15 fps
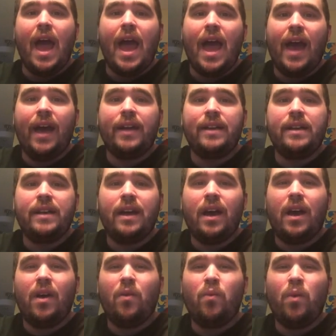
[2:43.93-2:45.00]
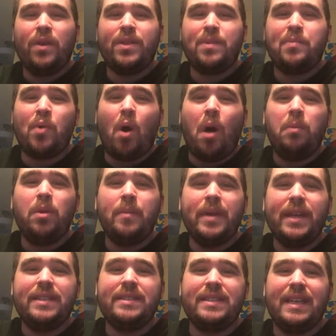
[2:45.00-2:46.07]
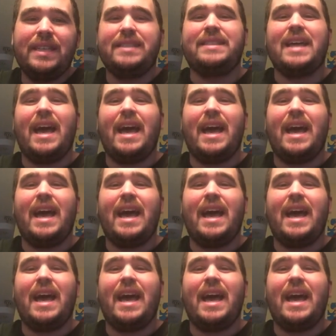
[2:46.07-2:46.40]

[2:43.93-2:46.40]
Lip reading: And what the problem is